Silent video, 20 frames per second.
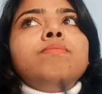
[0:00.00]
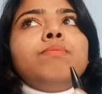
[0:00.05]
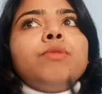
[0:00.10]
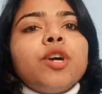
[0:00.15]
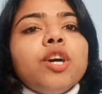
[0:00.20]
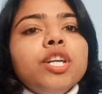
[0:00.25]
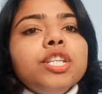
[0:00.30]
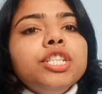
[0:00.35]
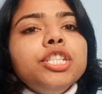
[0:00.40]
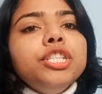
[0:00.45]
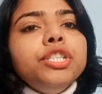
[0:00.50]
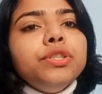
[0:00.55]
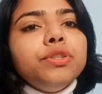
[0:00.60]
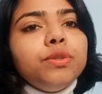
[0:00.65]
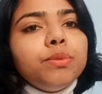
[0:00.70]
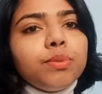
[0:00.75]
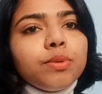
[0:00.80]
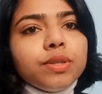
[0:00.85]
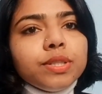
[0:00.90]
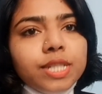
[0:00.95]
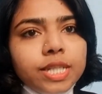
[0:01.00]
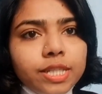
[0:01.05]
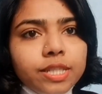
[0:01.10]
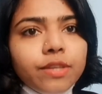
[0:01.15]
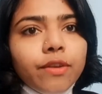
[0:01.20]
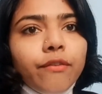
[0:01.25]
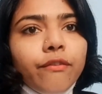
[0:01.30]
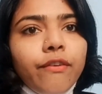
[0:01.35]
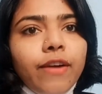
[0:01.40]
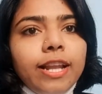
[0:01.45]
continued process
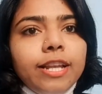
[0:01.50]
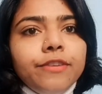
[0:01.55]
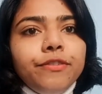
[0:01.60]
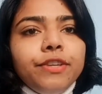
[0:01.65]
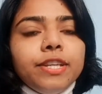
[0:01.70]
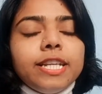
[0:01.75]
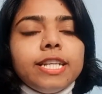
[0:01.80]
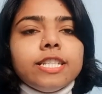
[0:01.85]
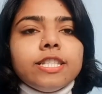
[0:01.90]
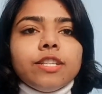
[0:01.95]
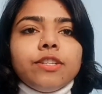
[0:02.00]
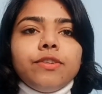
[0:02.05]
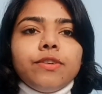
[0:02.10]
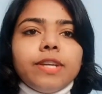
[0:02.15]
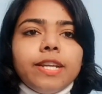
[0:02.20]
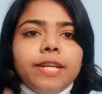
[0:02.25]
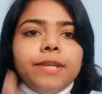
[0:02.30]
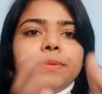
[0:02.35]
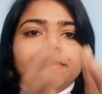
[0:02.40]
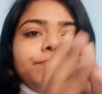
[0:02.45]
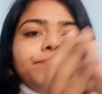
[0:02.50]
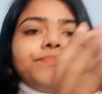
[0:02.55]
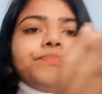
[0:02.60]
verification. Okay,